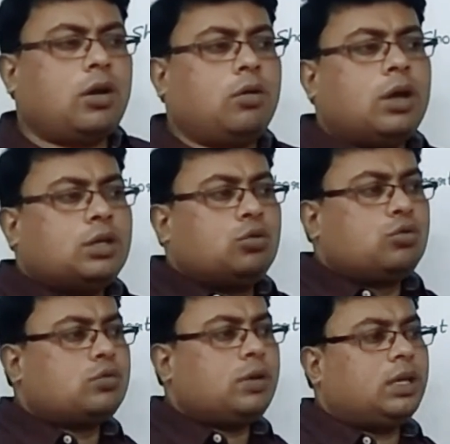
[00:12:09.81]
Now
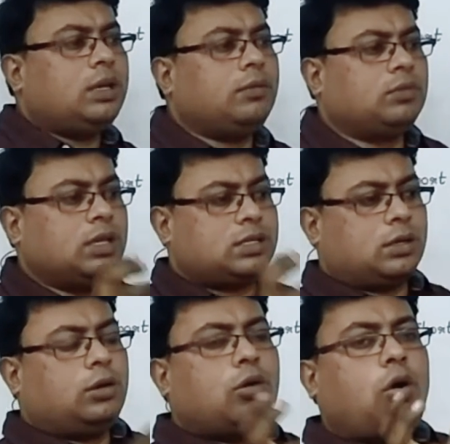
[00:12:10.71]
usually
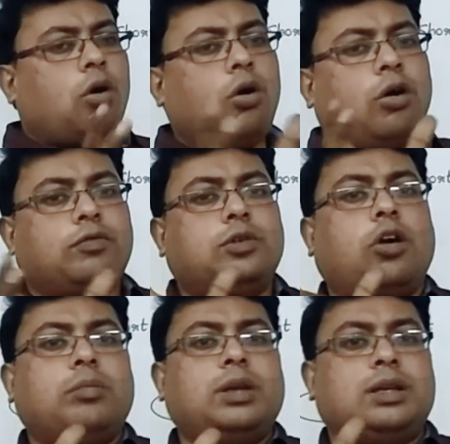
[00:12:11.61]
this law of
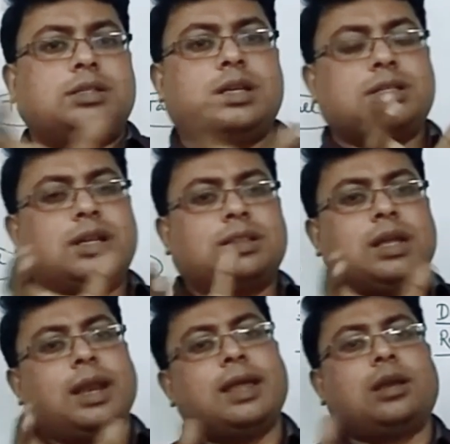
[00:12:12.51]
dominance, there is
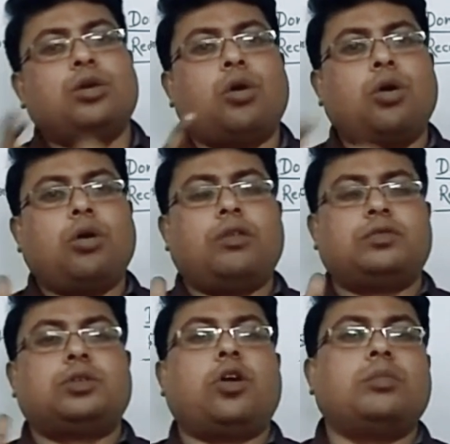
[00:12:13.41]
nothing like
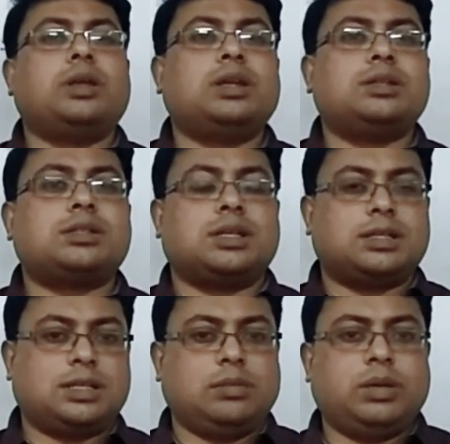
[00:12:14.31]
law of dominance
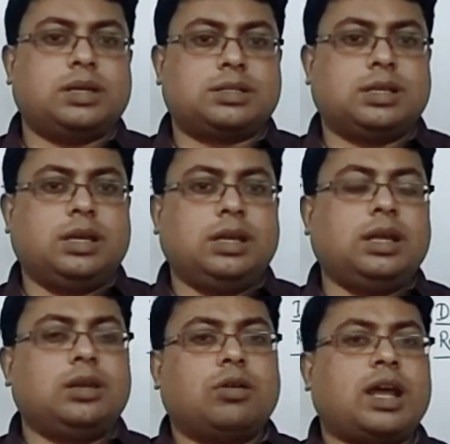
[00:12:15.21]
in CBSE.
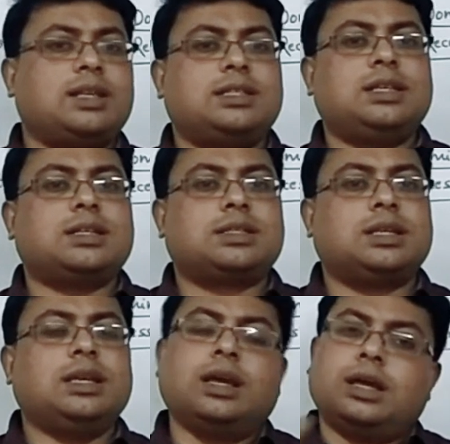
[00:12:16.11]
In your
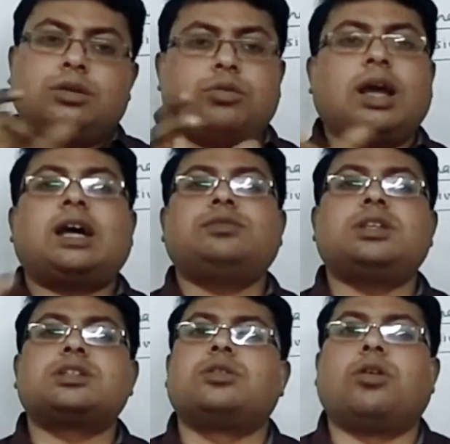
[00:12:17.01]
ICSE you
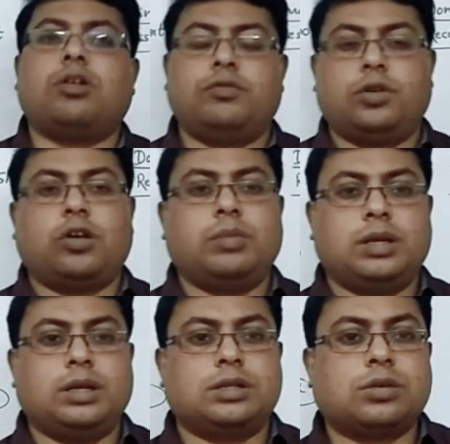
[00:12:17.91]
have this law of
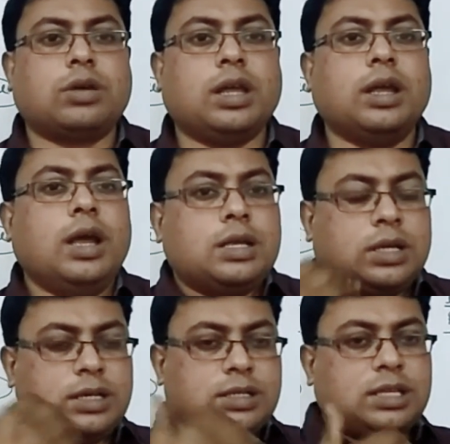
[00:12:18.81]
dominance. Okay,
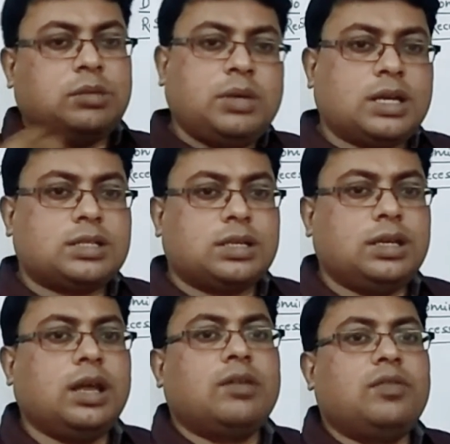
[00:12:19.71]
in
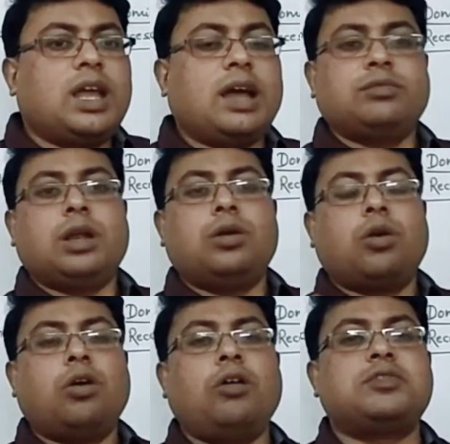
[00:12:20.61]
CBSE we have the
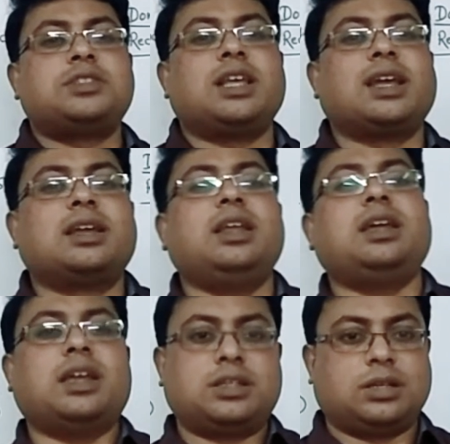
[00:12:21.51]
law of
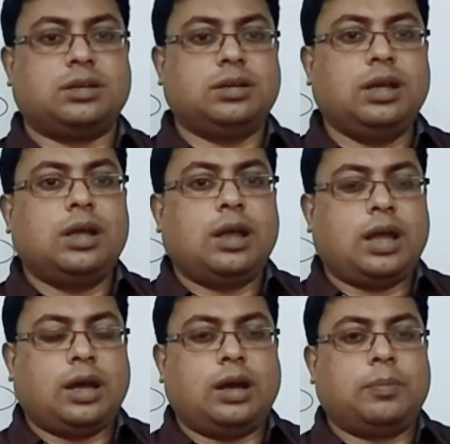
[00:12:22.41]
segregation
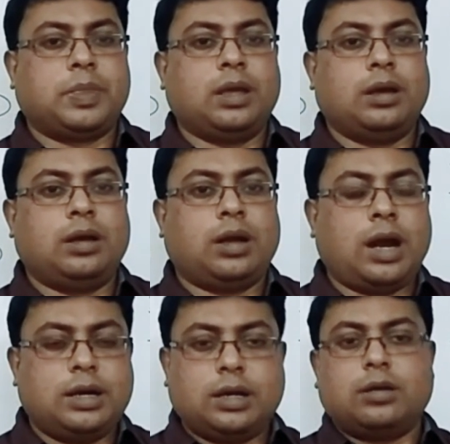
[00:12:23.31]

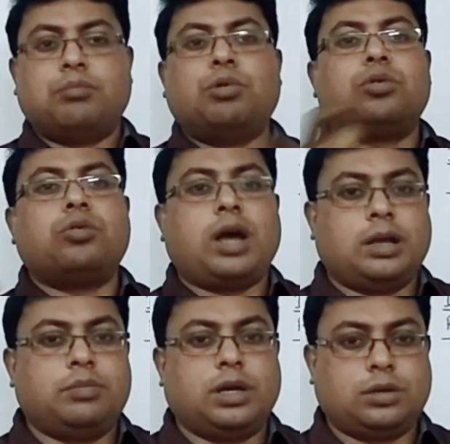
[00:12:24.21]
under
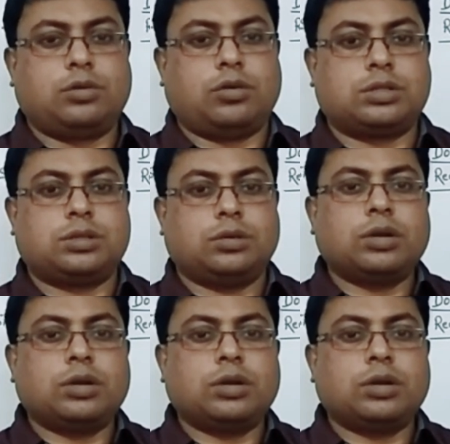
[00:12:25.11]
monohybrid cross.